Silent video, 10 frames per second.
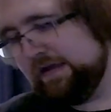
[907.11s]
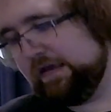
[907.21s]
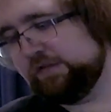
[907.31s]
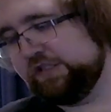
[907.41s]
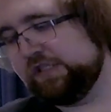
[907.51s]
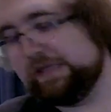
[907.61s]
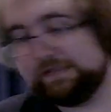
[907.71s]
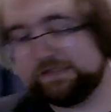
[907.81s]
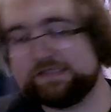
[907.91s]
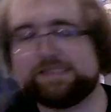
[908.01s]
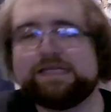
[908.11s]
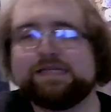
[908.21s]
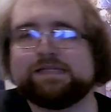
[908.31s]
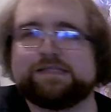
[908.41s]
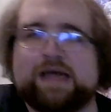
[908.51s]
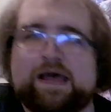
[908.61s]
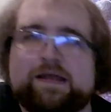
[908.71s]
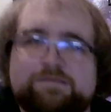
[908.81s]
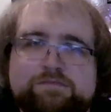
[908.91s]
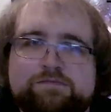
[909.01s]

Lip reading: You know, she sees that